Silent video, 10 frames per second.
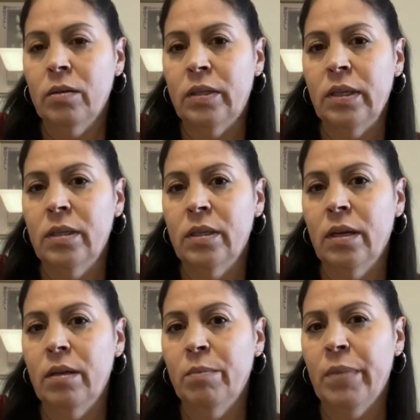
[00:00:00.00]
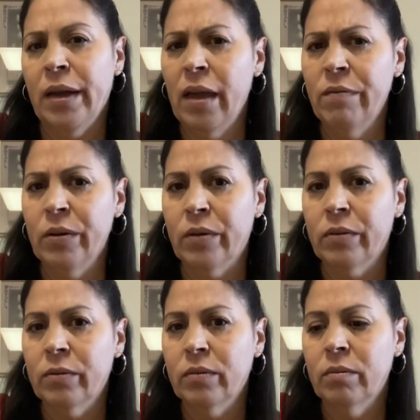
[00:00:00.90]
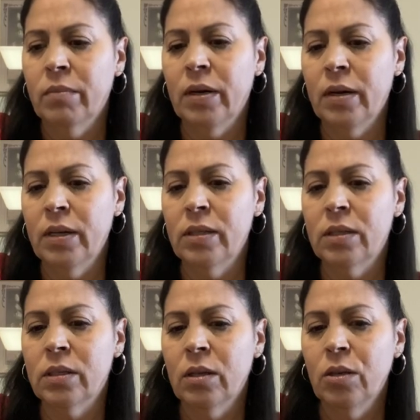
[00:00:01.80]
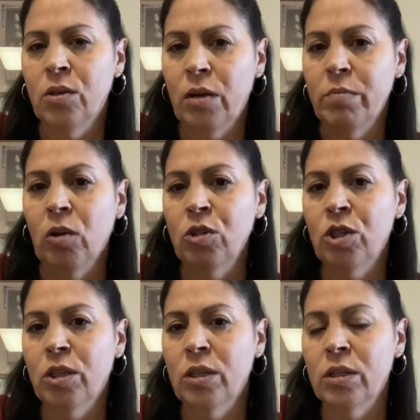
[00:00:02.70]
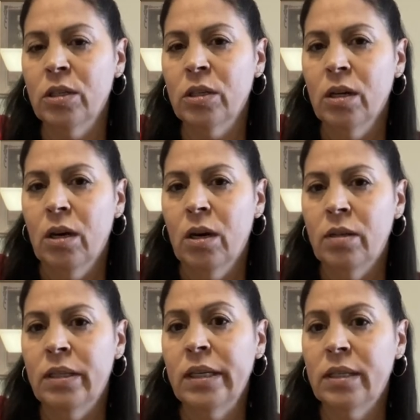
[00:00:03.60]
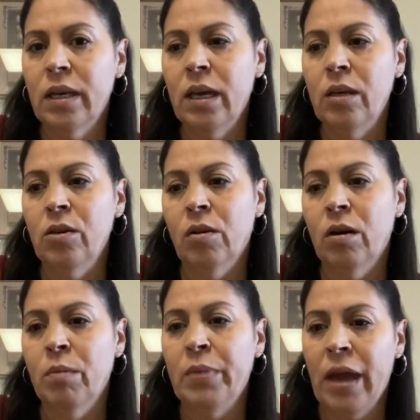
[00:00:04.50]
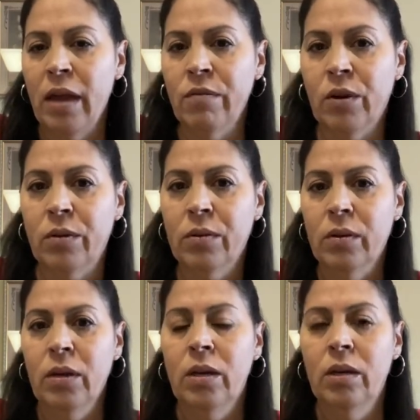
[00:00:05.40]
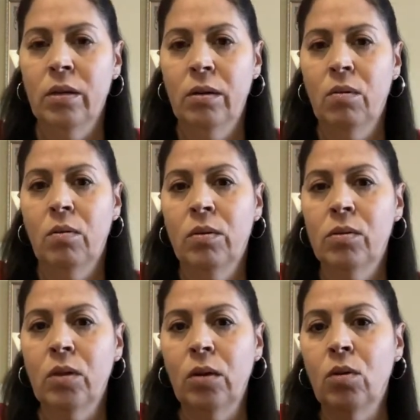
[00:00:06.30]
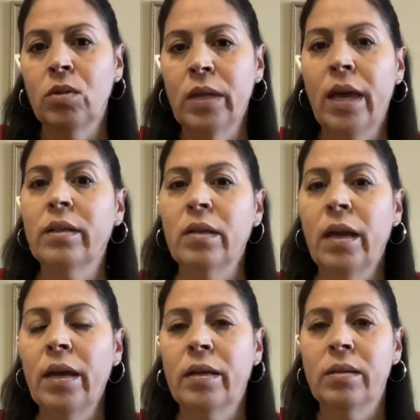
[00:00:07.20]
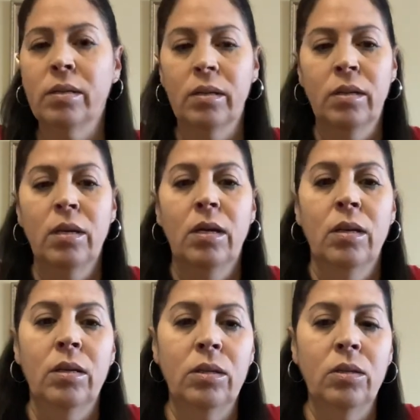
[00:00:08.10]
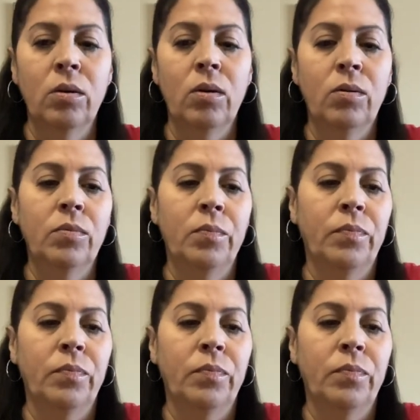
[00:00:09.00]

decent behavior, because your emotions dictate your behavior. So it goes hand in hand. So